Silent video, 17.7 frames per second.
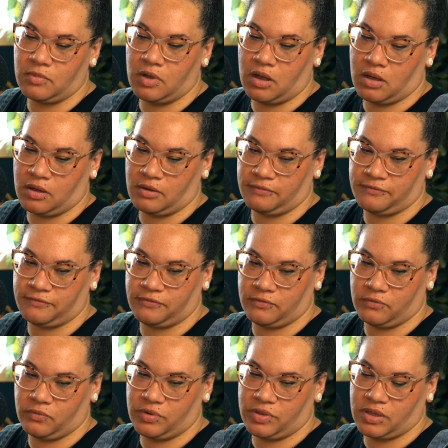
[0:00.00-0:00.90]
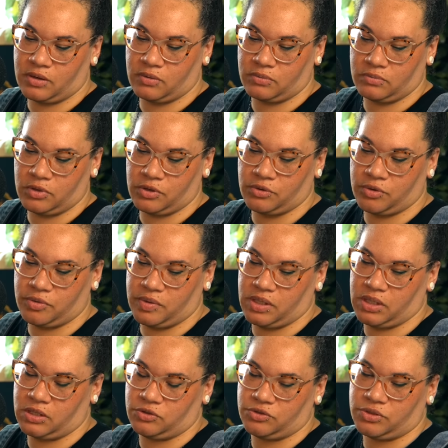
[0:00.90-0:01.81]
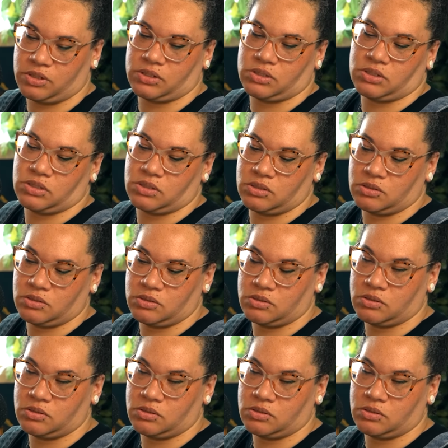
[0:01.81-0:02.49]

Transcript: off without accruing interest.